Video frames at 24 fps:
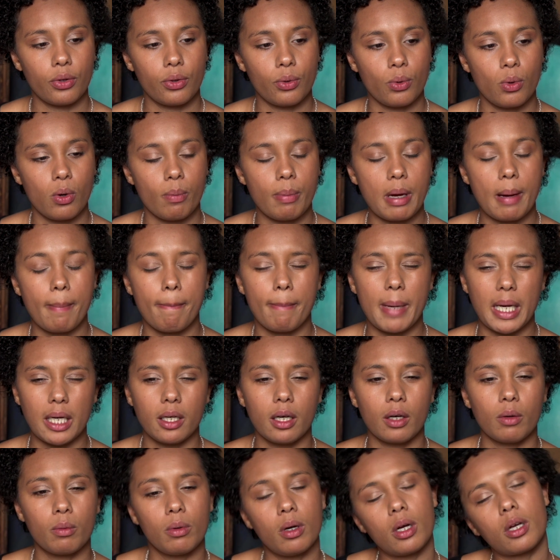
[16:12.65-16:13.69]
thought about
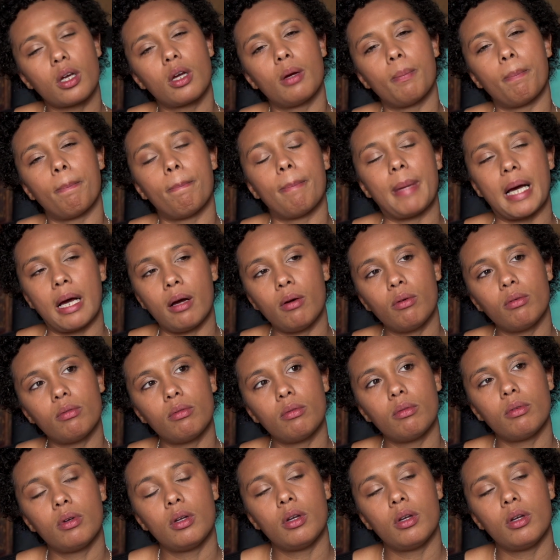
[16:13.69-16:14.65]
making work about